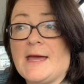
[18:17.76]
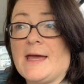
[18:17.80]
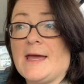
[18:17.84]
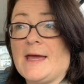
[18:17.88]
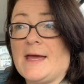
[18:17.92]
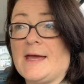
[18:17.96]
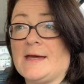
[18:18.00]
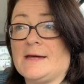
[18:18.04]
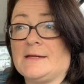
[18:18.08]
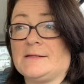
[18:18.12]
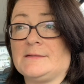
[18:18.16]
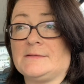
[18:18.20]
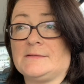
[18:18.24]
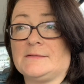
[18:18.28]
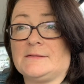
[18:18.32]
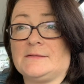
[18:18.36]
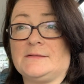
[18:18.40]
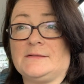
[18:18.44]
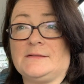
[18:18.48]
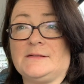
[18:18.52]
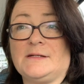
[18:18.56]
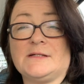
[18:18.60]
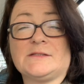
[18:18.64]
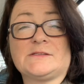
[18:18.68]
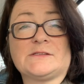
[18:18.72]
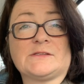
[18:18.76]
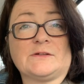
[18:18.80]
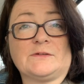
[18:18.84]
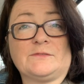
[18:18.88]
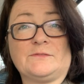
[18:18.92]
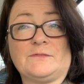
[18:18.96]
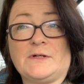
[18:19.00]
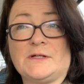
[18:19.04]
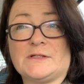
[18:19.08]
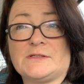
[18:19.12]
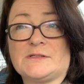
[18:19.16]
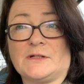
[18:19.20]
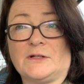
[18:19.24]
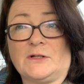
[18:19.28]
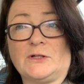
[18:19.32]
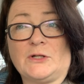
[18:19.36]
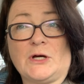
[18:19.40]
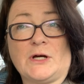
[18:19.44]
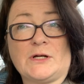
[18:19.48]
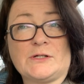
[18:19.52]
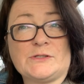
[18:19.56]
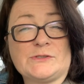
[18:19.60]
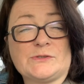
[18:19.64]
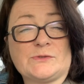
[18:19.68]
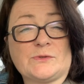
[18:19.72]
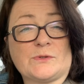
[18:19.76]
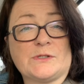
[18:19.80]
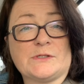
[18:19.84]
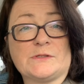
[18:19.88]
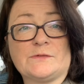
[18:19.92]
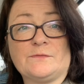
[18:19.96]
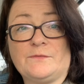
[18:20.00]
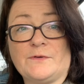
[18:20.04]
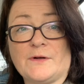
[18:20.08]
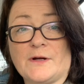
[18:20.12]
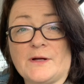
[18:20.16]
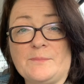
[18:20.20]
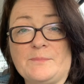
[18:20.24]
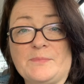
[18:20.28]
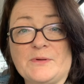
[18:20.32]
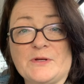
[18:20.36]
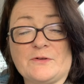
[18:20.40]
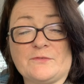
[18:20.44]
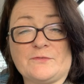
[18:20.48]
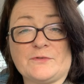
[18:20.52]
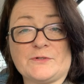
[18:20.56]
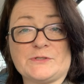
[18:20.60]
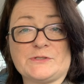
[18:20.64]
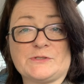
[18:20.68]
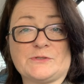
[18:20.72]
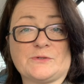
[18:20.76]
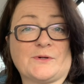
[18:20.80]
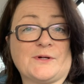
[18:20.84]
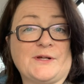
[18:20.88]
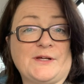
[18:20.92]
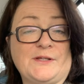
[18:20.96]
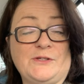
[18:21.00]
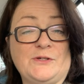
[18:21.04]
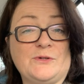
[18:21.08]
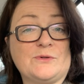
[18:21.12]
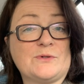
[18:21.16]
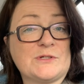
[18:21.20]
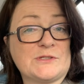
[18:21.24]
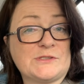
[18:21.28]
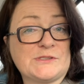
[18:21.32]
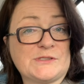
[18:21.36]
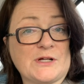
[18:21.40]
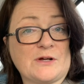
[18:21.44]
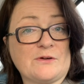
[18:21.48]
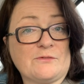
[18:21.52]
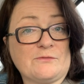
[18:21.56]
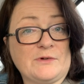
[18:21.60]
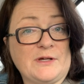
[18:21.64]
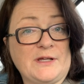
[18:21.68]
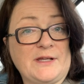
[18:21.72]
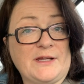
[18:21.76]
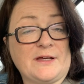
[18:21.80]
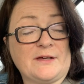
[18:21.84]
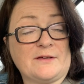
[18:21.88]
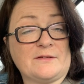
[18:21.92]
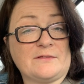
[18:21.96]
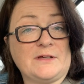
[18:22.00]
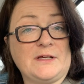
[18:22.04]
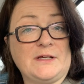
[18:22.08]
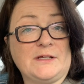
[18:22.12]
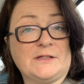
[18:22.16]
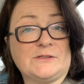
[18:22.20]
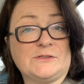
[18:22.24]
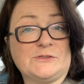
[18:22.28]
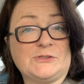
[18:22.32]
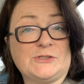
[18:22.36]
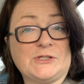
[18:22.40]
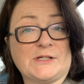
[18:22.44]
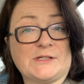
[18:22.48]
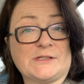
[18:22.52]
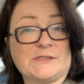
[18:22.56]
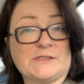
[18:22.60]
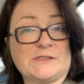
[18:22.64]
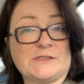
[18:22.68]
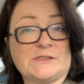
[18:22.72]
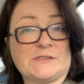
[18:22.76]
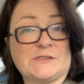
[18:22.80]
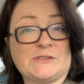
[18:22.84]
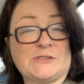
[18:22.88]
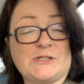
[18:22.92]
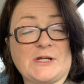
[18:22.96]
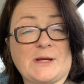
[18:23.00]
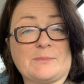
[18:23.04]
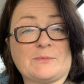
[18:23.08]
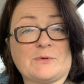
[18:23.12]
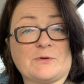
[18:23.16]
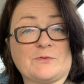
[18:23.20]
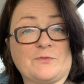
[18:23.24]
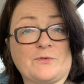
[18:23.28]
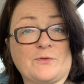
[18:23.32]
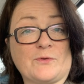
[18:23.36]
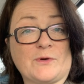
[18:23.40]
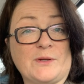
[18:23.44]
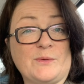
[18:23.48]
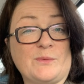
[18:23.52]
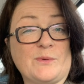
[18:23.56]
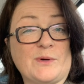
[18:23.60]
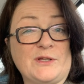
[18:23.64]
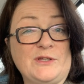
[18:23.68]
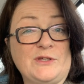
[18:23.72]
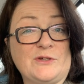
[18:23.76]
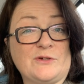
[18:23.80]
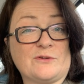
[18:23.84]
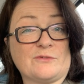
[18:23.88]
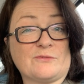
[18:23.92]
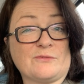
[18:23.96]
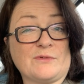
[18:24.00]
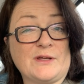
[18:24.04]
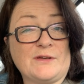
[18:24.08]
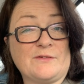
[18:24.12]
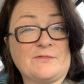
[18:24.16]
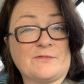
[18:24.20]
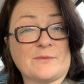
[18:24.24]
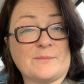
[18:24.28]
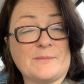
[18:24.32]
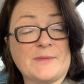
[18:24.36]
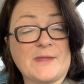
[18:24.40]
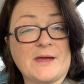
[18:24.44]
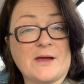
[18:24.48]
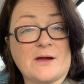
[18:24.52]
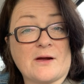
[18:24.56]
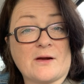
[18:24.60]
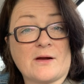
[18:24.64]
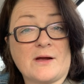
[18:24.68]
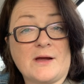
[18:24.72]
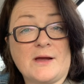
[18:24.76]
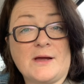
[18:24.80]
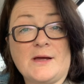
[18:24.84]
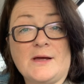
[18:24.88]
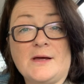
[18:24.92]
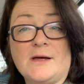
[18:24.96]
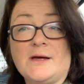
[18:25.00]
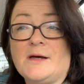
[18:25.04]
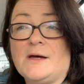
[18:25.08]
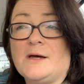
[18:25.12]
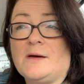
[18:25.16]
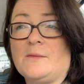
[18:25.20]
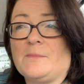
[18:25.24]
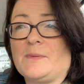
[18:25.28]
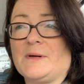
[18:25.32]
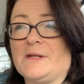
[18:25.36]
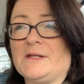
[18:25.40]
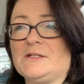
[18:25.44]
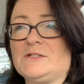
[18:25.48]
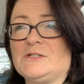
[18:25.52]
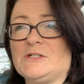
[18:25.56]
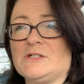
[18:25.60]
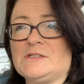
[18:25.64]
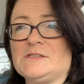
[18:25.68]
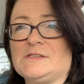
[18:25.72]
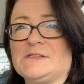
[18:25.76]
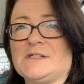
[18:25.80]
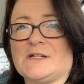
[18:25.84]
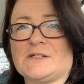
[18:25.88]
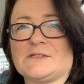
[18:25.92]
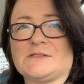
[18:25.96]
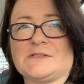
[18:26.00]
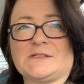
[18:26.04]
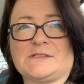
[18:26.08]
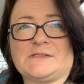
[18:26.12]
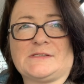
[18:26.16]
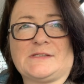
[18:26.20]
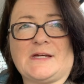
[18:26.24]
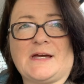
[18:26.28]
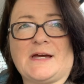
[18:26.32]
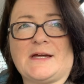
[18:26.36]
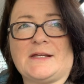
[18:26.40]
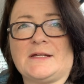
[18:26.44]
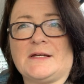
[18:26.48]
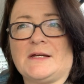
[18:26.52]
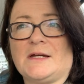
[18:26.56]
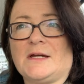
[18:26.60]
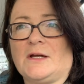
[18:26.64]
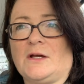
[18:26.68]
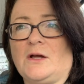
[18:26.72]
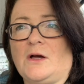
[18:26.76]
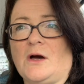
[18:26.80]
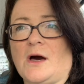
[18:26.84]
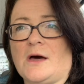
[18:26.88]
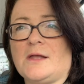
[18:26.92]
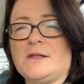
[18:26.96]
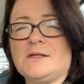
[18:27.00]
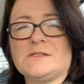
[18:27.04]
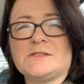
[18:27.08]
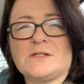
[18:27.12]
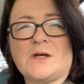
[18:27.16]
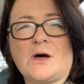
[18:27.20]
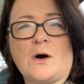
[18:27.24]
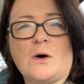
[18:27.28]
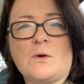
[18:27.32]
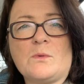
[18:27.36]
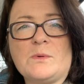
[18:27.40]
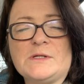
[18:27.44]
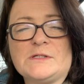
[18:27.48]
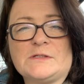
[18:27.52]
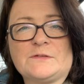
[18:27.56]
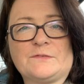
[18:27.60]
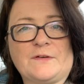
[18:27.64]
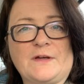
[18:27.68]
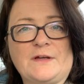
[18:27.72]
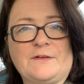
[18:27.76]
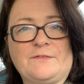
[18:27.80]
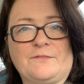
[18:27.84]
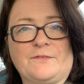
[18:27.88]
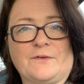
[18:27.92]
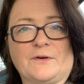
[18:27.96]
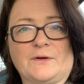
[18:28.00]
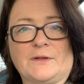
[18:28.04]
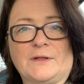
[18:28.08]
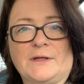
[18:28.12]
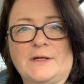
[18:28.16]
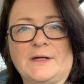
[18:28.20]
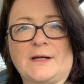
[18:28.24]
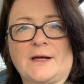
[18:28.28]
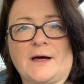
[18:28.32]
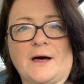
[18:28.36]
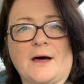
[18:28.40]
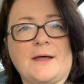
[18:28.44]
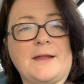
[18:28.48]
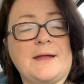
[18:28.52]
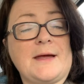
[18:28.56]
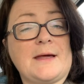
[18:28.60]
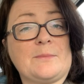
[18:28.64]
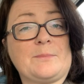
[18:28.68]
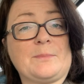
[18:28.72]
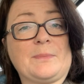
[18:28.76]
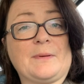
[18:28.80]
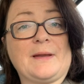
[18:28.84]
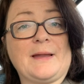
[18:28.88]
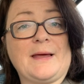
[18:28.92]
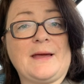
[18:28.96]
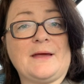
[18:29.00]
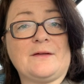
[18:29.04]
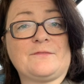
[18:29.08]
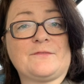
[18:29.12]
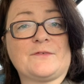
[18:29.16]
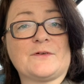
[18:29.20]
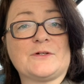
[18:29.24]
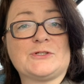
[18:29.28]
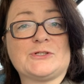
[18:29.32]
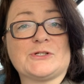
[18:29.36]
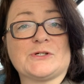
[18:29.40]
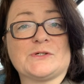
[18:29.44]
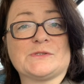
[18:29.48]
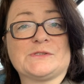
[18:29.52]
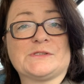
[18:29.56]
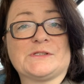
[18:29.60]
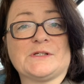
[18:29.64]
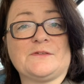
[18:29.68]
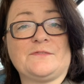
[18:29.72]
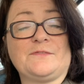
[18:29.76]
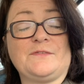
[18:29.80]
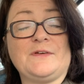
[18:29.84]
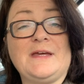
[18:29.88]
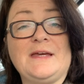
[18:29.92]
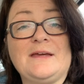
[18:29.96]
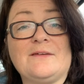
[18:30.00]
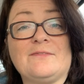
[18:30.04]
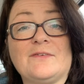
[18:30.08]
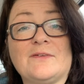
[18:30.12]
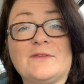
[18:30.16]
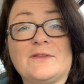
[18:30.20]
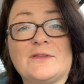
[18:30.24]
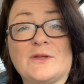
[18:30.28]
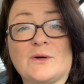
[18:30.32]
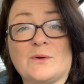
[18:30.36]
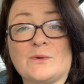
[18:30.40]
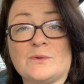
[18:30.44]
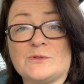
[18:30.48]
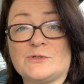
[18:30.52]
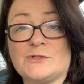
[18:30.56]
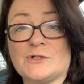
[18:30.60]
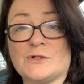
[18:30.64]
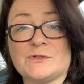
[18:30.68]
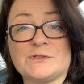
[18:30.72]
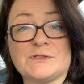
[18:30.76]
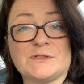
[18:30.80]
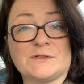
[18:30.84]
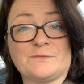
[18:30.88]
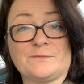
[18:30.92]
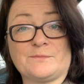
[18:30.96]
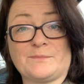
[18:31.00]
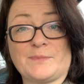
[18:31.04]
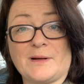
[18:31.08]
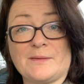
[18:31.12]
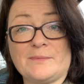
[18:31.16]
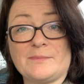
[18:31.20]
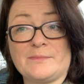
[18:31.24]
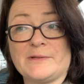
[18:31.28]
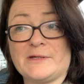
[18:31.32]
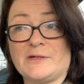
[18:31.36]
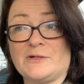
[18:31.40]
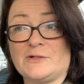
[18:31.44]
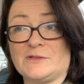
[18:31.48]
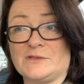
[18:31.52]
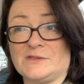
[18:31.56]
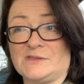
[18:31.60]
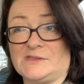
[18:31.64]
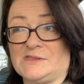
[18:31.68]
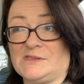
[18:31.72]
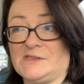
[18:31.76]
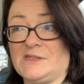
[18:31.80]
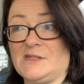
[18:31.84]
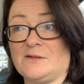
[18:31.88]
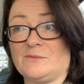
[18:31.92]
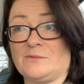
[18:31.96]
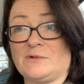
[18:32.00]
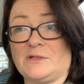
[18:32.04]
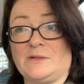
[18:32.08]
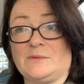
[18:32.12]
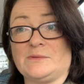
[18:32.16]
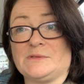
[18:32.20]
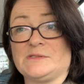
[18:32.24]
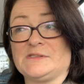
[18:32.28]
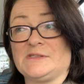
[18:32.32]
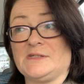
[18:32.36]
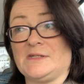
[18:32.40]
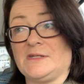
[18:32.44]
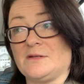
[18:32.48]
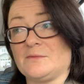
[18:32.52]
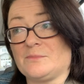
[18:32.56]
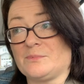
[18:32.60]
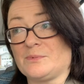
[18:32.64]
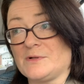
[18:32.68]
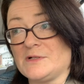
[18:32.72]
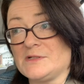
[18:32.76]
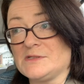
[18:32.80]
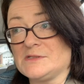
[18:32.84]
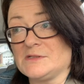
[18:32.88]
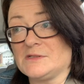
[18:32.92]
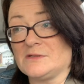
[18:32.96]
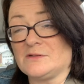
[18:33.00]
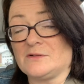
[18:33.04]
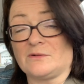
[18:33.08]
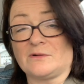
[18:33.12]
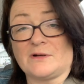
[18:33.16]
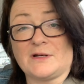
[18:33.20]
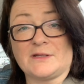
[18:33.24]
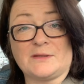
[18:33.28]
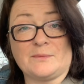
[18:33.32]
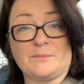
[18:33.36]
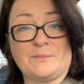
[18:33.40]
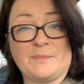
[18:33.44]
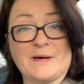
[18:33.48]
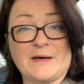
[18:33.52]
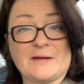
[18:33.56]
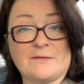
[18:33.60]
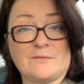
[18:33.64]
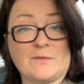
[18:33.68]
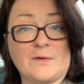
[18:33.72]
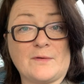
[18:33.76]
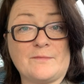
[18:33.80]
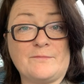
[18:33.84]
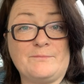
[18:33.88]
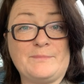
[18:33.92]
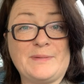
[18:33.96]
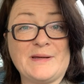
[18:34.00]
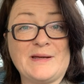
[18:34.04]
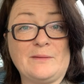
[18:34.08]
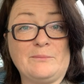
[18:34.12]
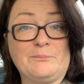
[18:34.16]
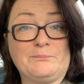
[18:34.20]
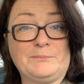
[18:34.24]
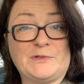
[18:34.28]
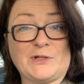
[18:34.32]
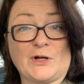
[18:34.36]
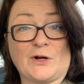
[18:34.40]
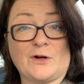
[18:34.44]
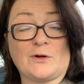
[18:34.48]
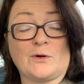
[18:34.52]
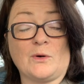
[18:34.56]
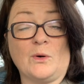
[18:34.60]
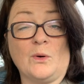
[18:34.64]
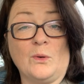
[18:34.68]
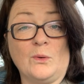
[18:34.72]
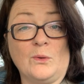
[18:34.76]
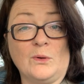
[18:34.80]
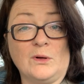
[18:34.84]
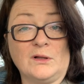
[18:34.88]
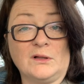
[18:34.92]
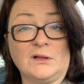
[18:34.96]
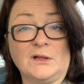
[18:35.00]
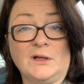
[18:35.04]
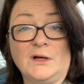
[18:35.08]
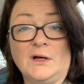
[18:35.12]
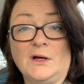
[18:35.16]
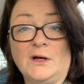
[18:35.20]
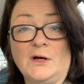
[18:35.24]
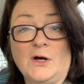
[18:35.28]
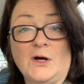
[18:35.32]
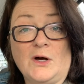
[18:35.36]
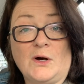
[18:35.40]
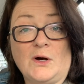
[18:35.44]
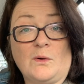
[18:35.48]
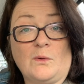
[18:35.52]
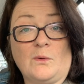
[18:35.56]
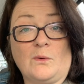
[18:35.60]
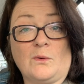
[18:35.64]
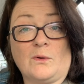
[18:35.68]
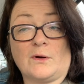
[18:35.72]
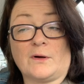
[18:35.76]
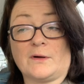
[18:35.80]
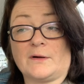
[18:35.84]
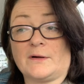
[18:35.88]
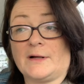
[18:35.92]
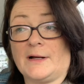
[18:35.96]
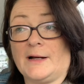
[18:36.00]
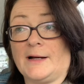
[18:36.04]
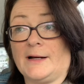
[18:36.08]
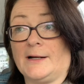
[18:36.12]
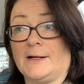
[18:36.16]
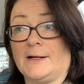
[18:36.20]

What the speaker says: And it's a long story. It's a very beautiful story, and you can start reading it in Genesis chapter 41. You can read from there. But it just tells us that God is always faithful. God had a plan for Joseph, even though Joseph probably couldn't see it when he was sitting in prison or at the bottom of a big dark hole, or